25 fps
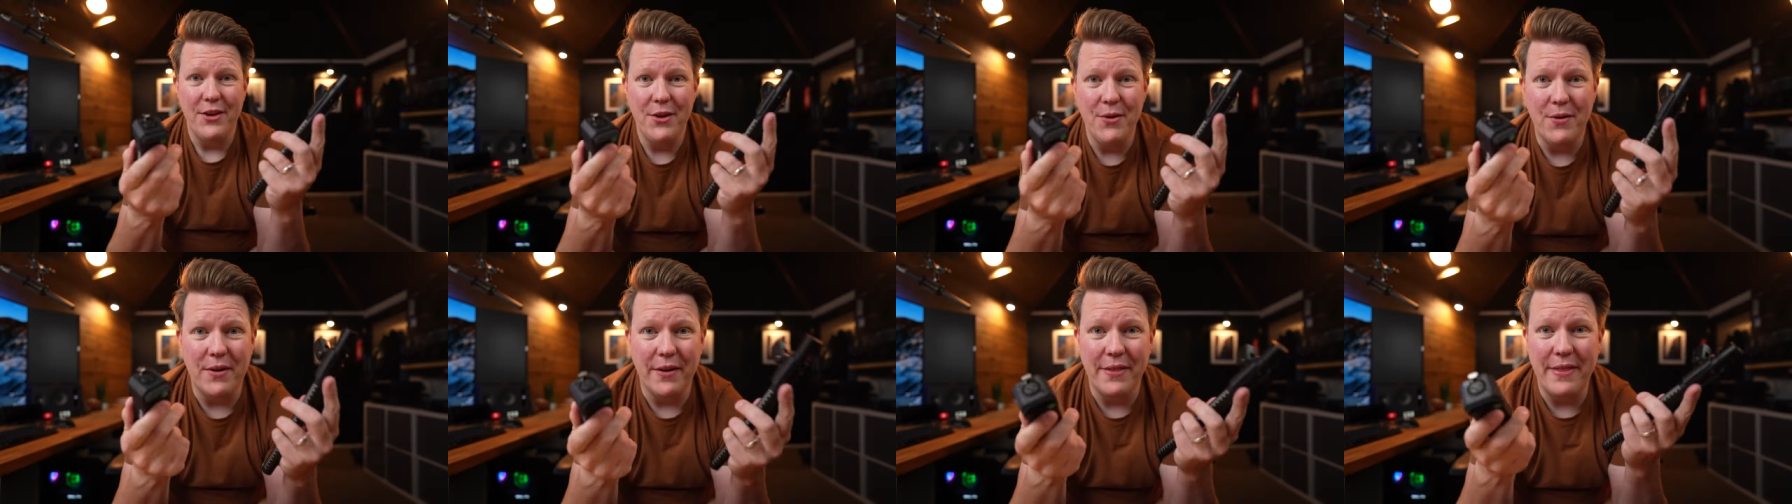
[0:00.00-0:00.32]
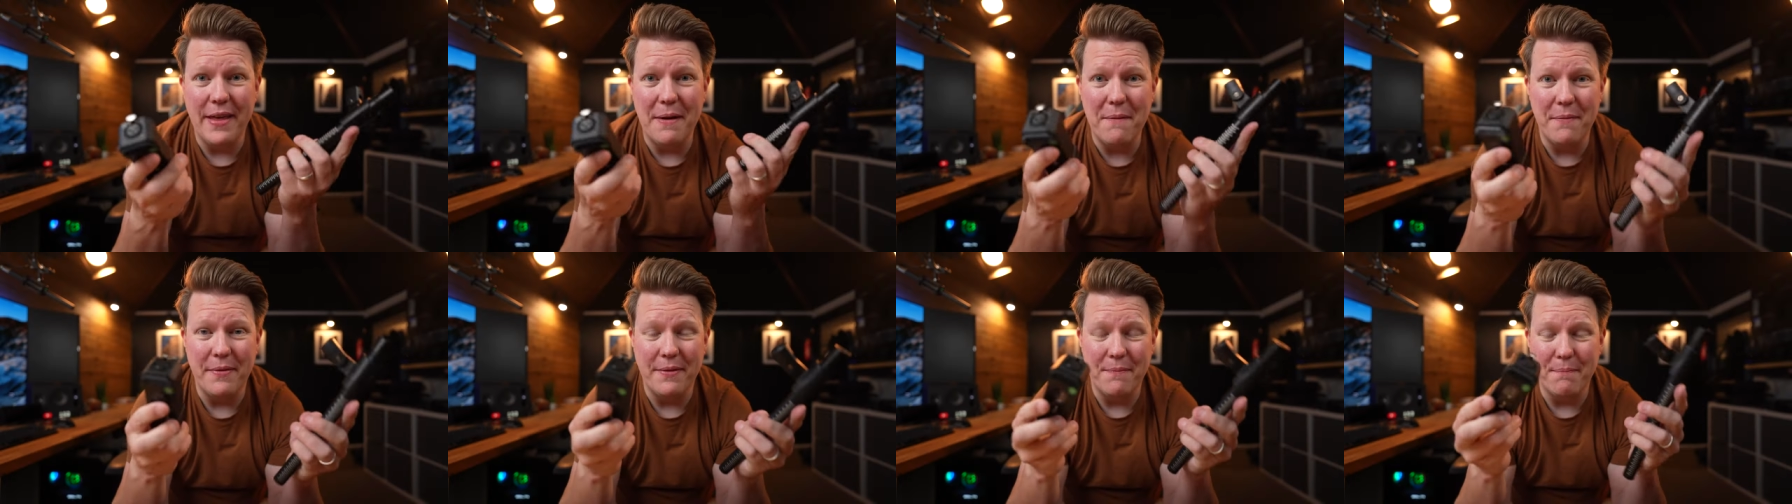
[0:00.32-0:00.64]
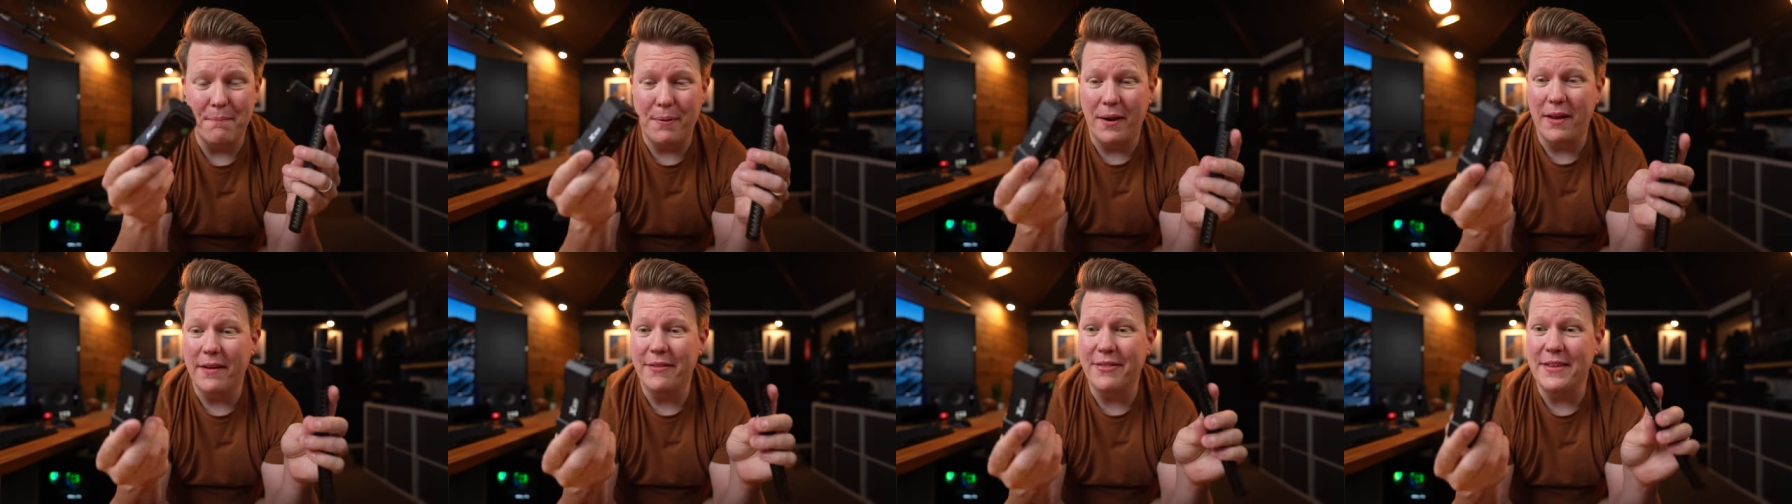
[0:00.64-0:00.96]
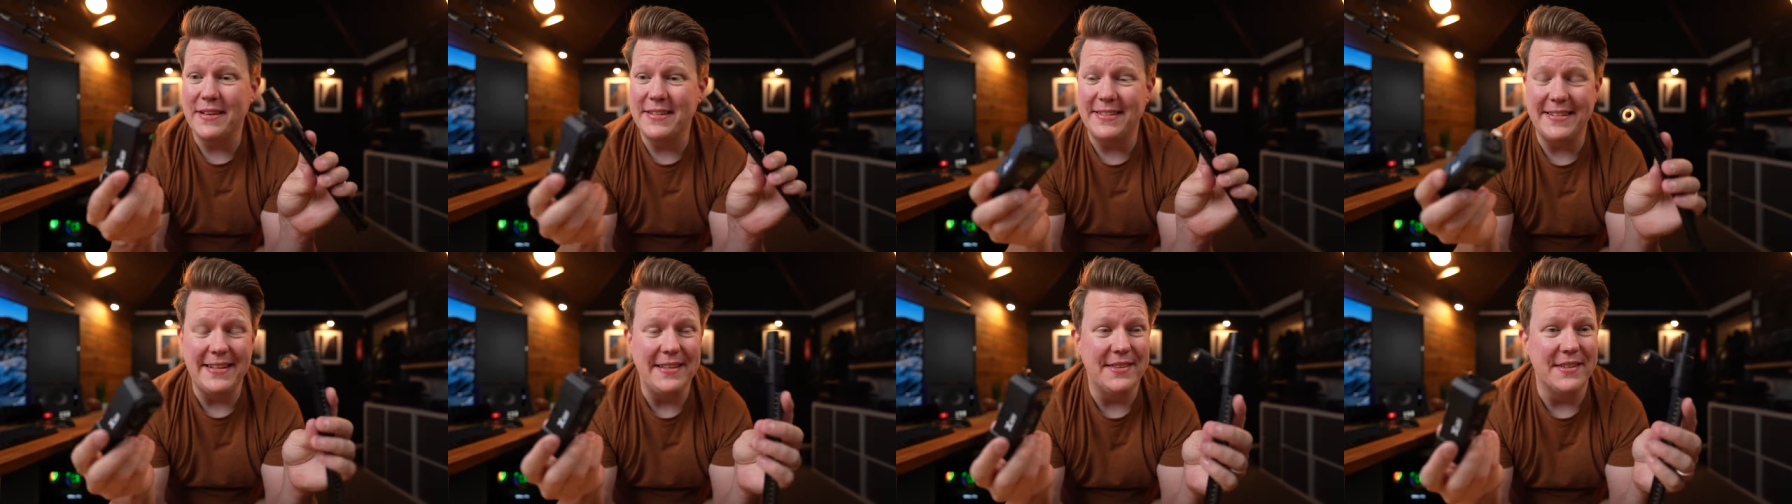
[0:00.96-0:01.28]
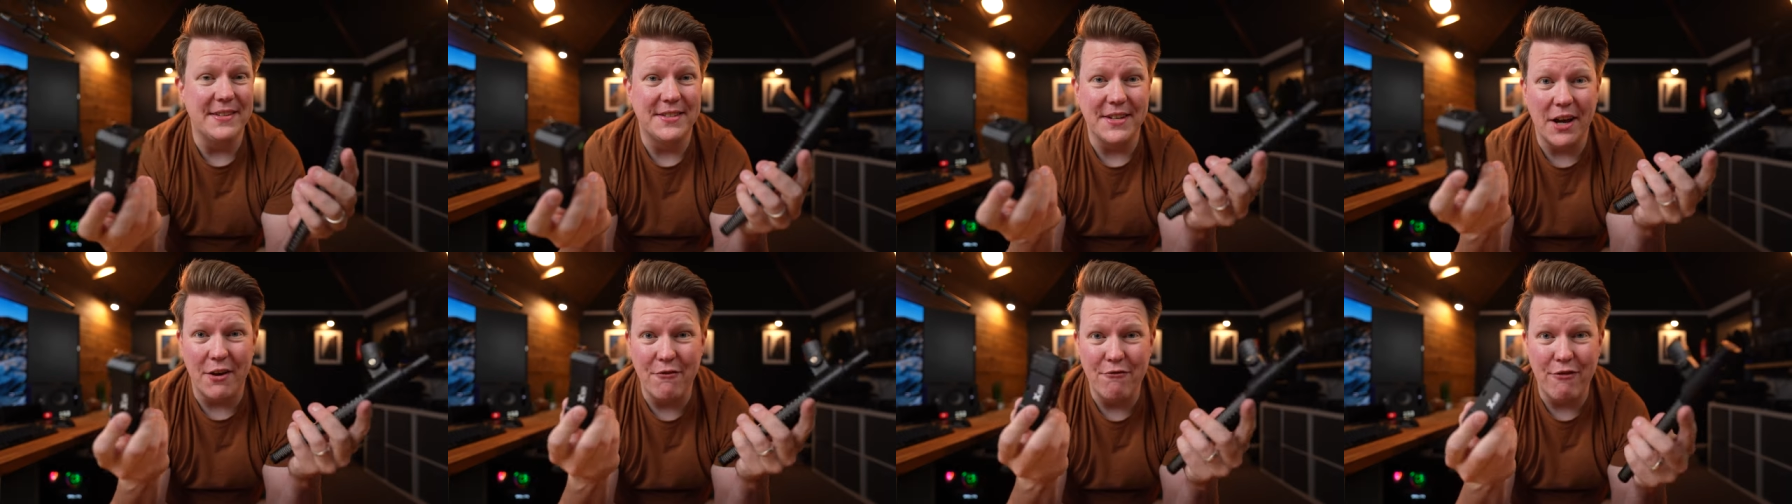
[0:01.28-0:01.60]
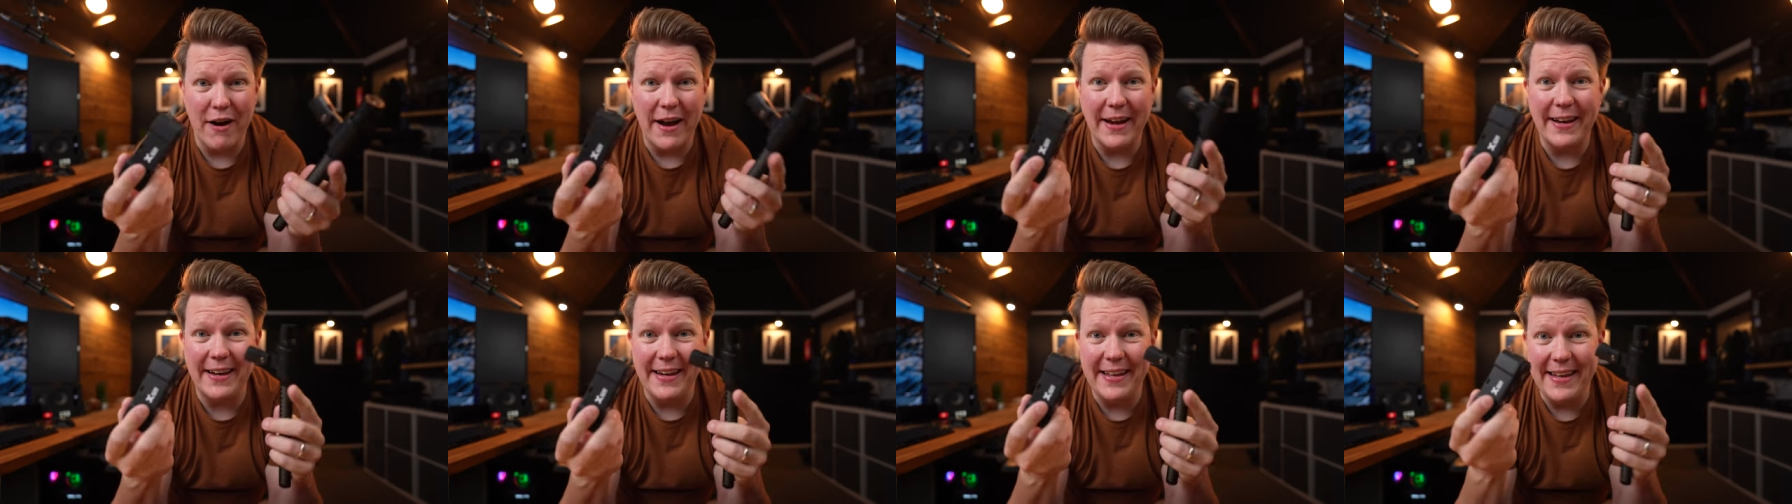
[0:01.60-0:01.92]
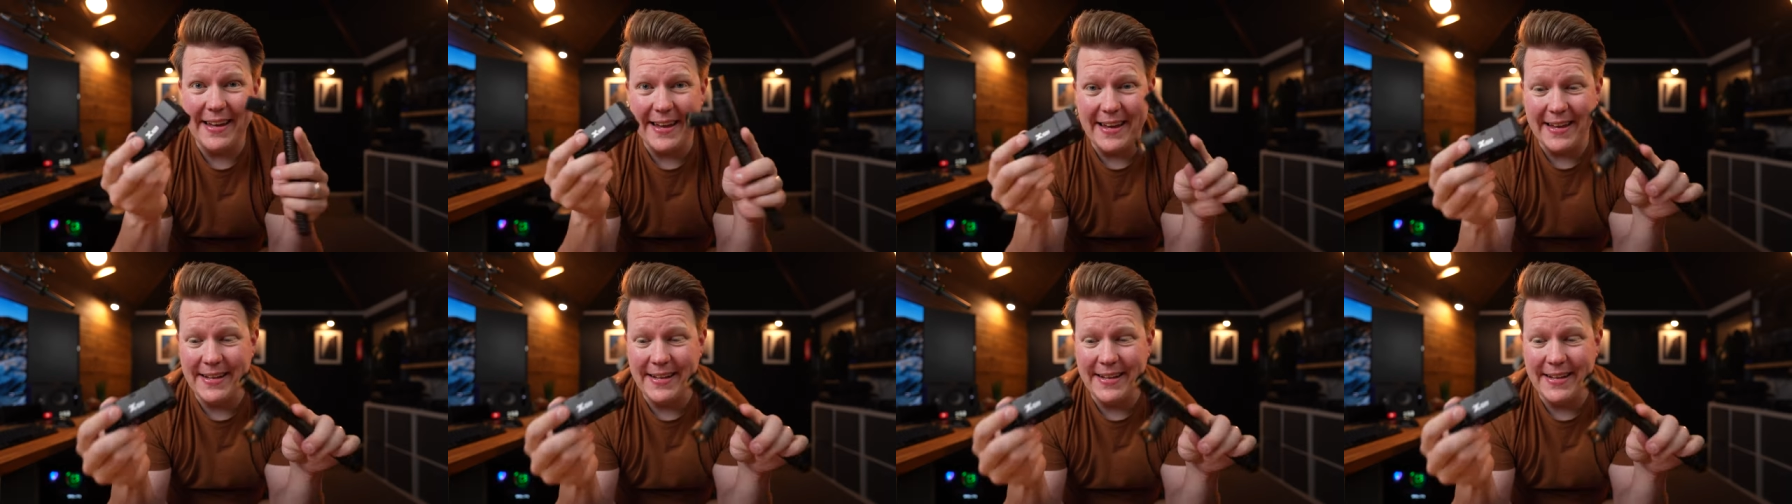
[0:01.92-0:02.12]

You can then plug this either directly